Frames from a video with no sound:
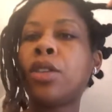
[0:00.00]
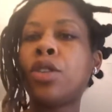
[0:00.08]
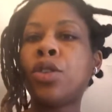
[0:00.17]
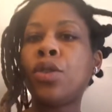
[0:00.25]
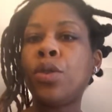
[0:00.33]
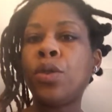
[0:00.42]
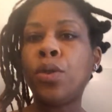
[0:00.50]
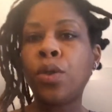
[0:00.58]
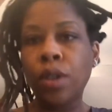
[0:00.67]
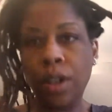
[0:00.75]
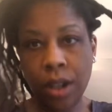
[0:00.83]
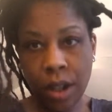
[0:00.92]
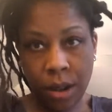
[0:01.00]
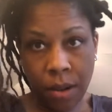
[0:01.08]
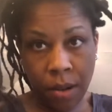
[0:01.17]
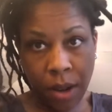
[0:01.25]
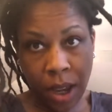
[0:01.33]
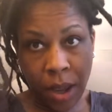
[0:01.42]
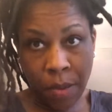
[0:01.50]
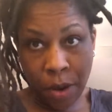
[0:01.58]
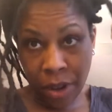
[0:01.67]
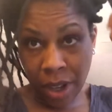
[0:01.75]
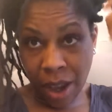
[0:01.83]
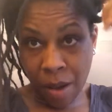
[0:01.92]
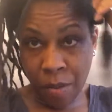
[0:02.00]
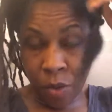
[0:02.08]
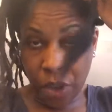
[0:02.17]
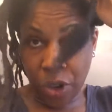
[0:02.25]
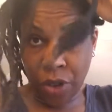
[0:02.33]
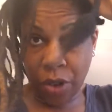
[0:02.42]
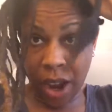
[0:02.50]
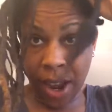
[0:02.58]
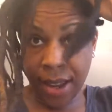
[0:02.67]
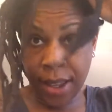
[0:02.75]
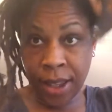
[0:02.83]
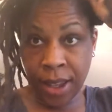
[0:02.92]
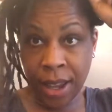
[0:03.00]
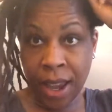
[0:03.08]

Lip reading: to keep your scalp moisturized